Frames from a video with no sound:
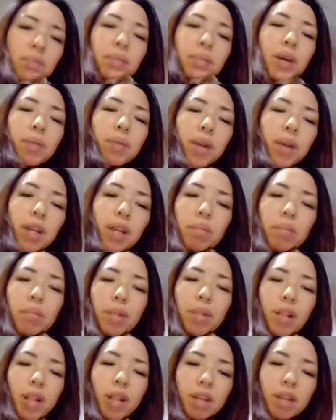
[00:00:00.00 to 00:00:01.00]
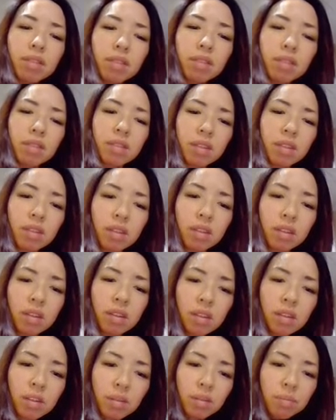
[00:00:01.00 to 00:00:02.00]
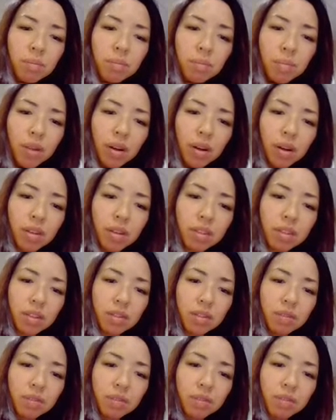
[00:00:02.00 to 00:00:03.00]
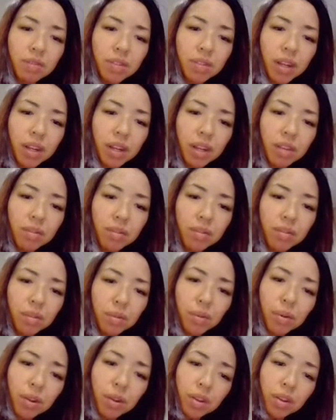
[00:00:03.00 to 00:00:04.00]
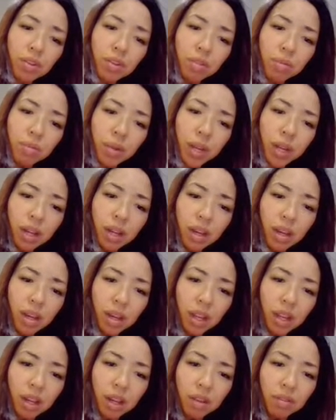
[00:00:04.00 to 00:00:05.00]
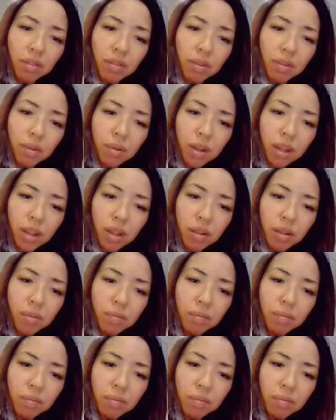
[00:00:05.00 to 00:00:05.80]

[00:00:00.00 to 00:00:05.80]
by writing plus positive 5. Or you could just write negative 3